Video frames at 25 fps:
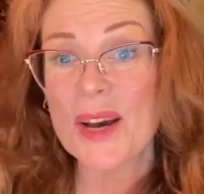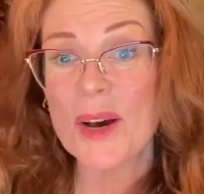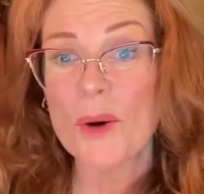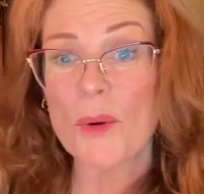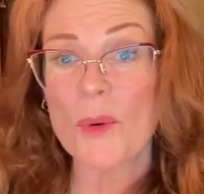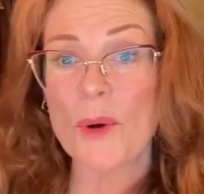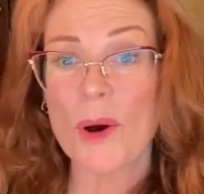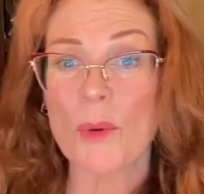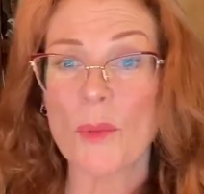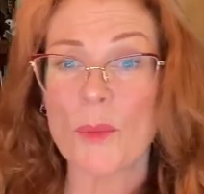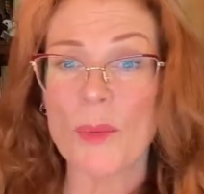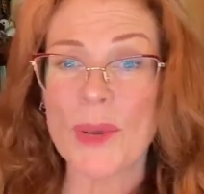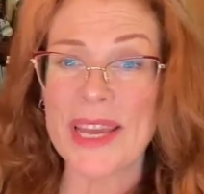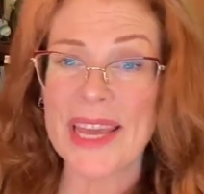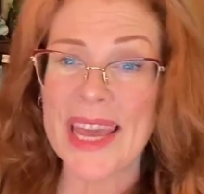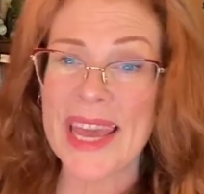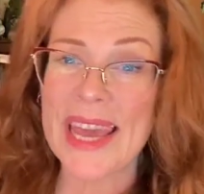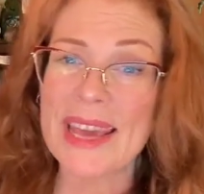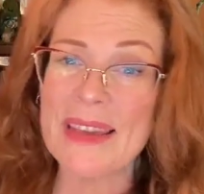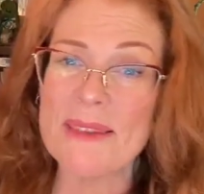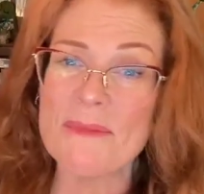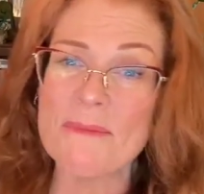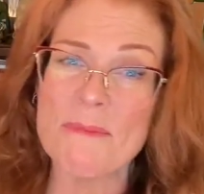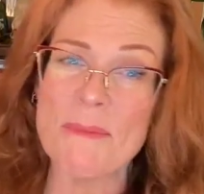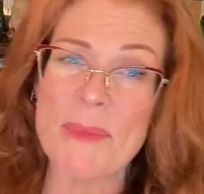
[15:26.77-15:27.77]
well, we
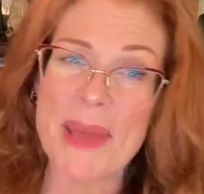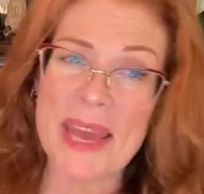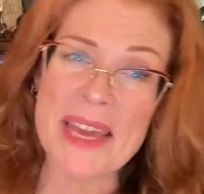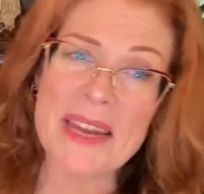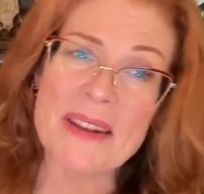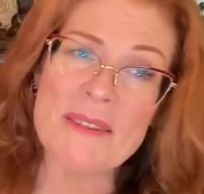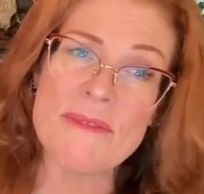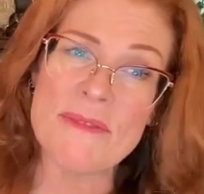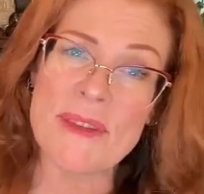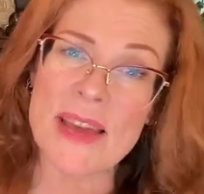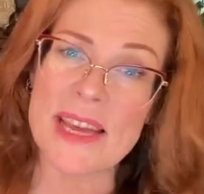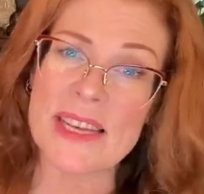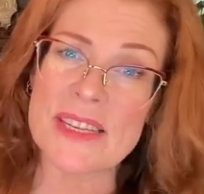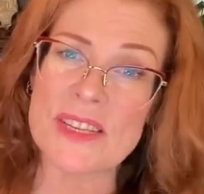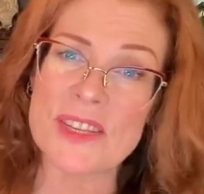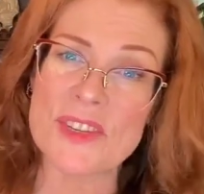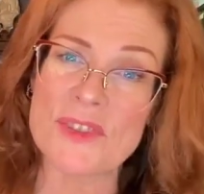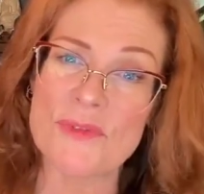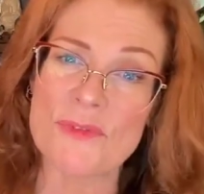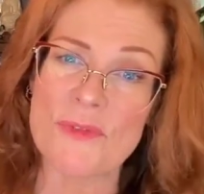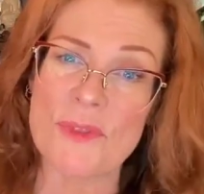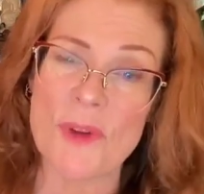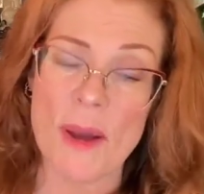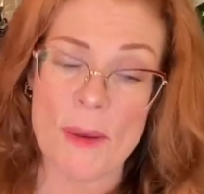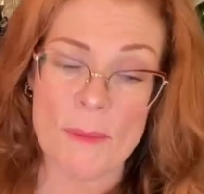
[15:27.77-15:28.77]
can't manifest
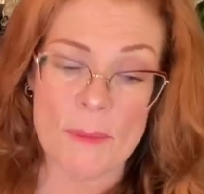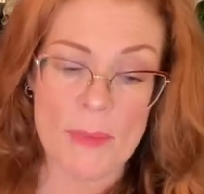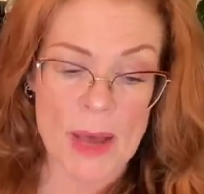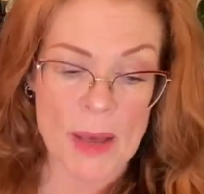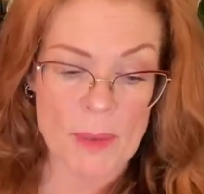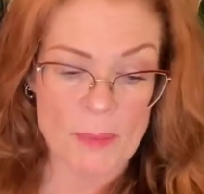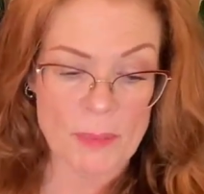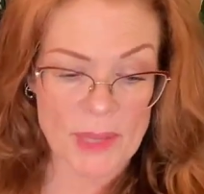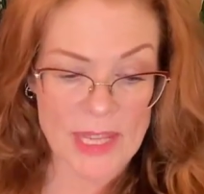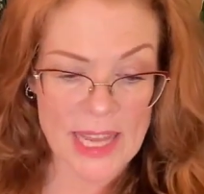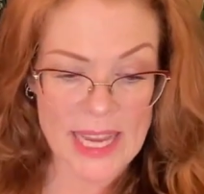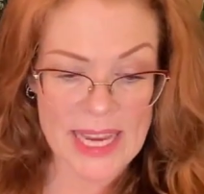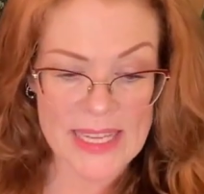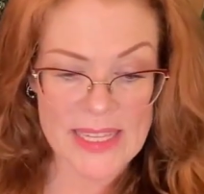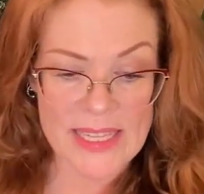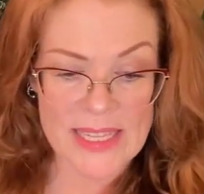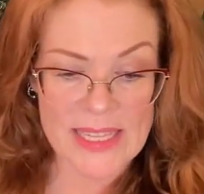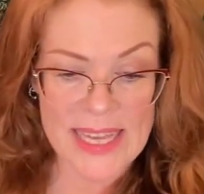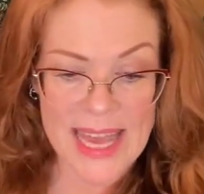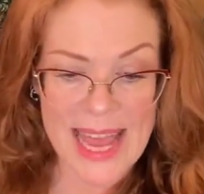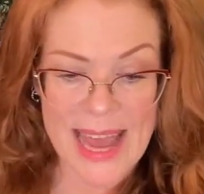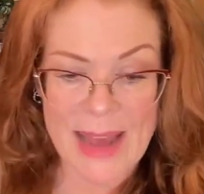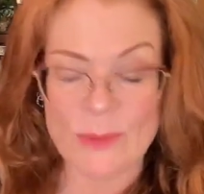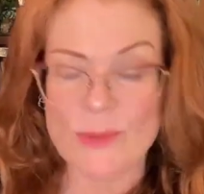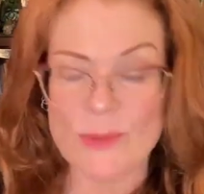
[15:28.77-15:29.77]
from a place
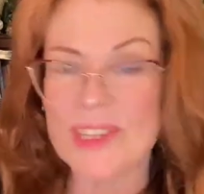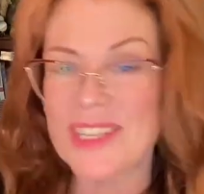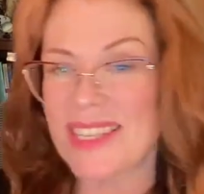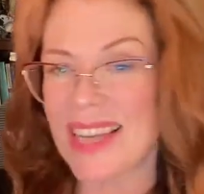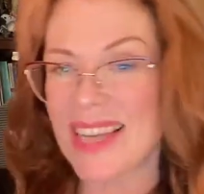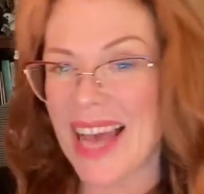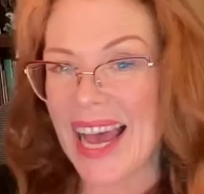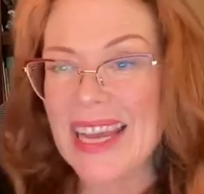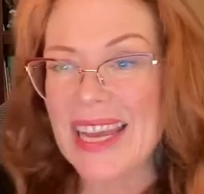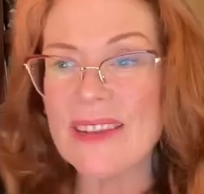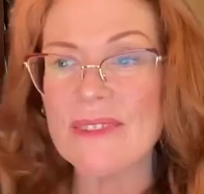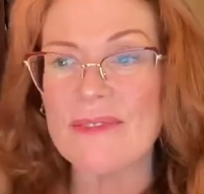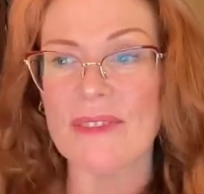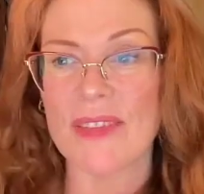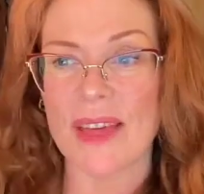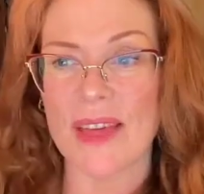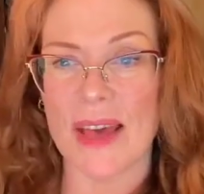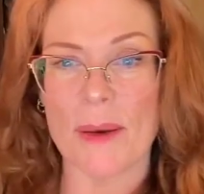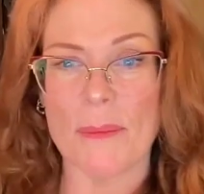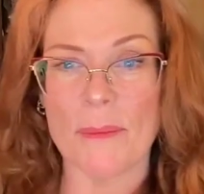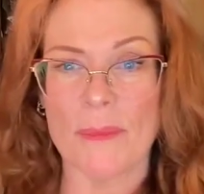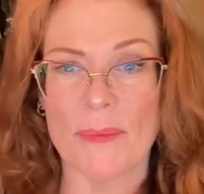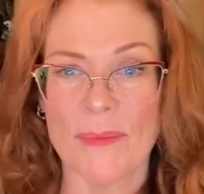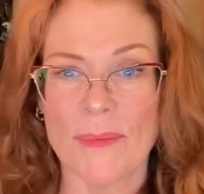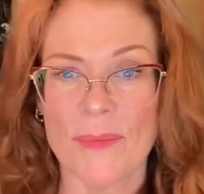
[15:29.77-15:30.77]
outside of
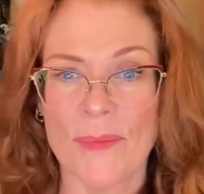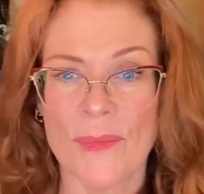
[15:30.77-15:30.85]
them.